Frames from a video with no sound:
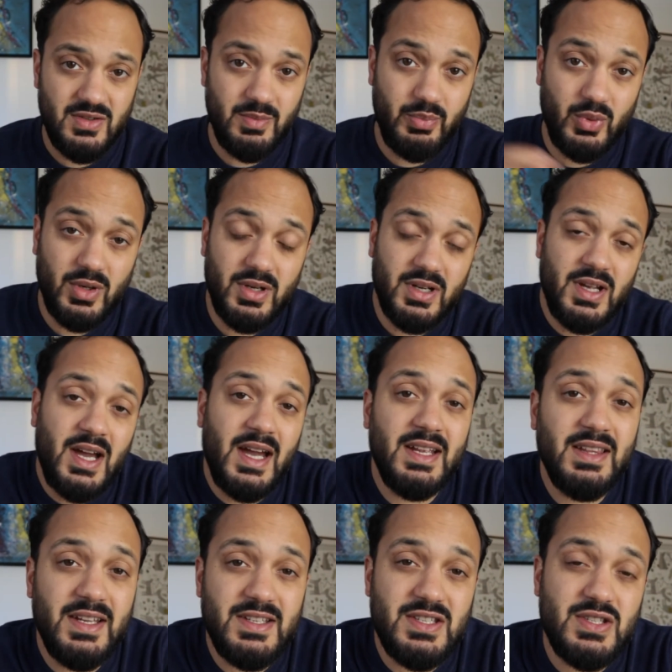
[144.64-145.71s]
report
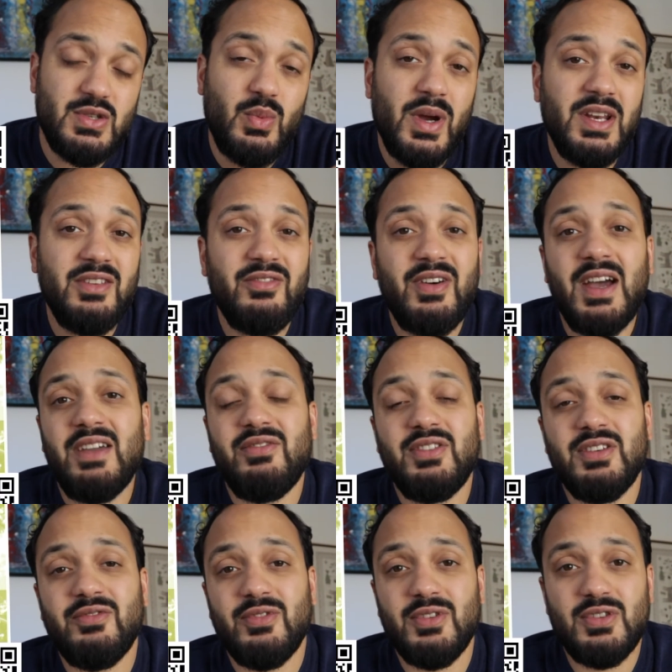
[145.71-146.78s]
highlights 25
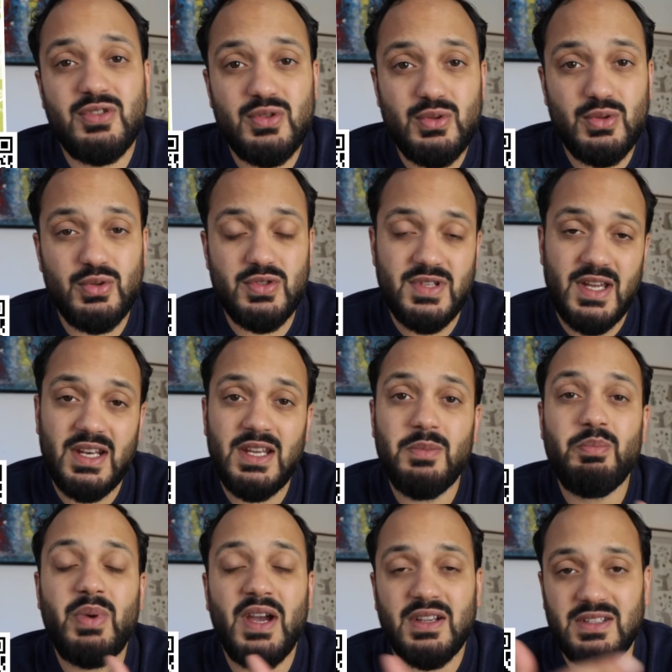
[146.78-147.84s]
different tools that
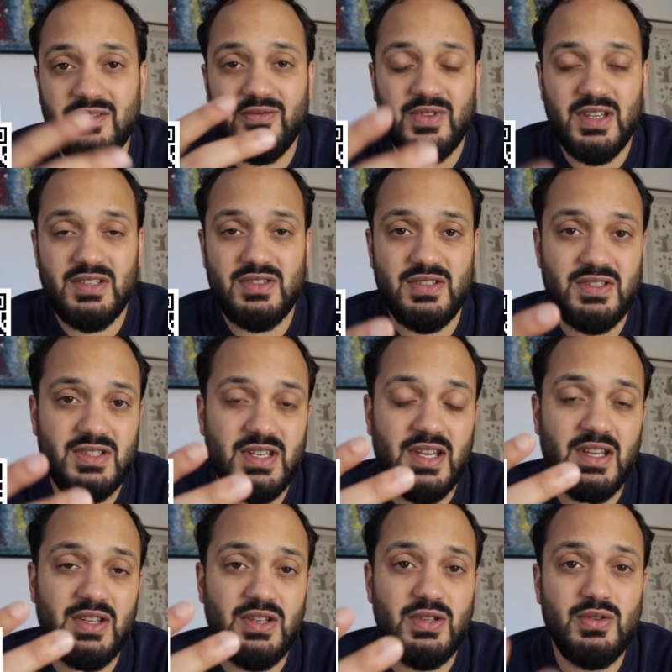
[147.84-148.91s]
impact investors
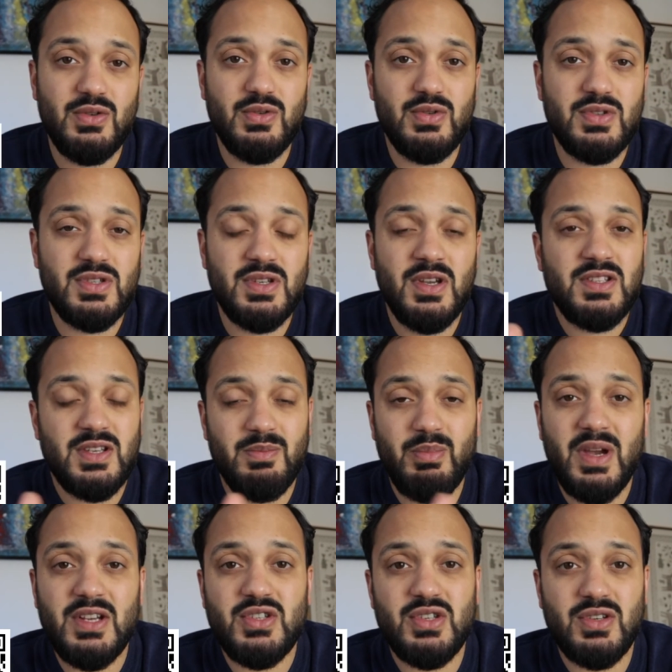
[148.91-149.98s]
can use to
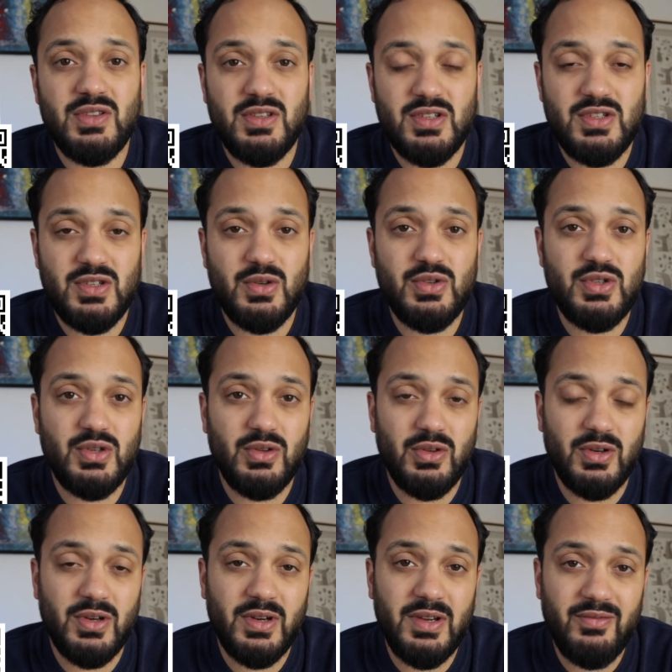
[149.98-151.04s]
measure the social
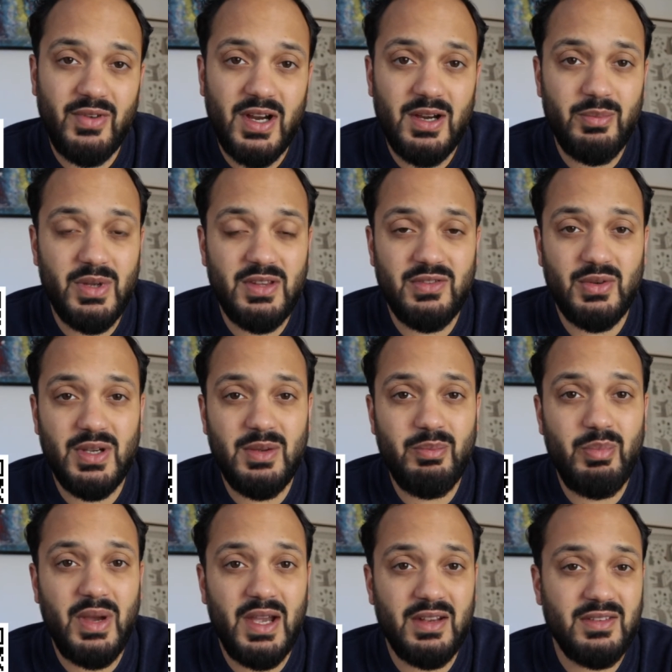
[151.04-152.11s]
or environmental
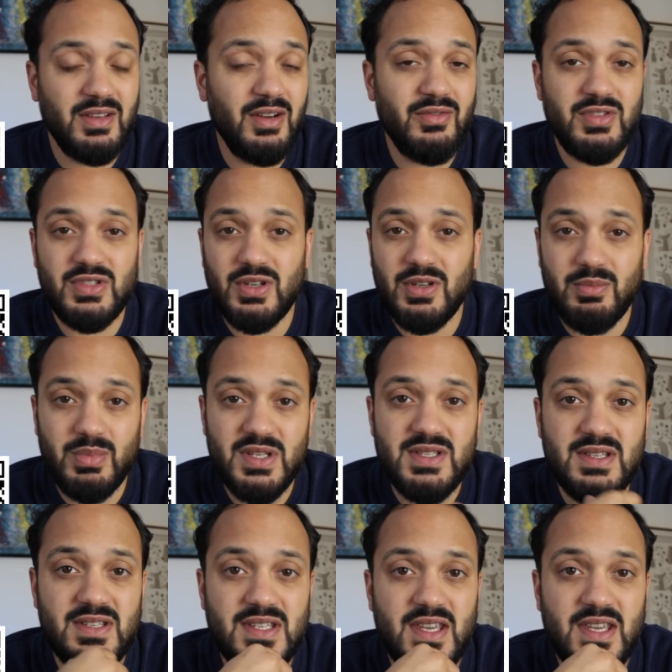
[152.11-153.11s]
impact of certain business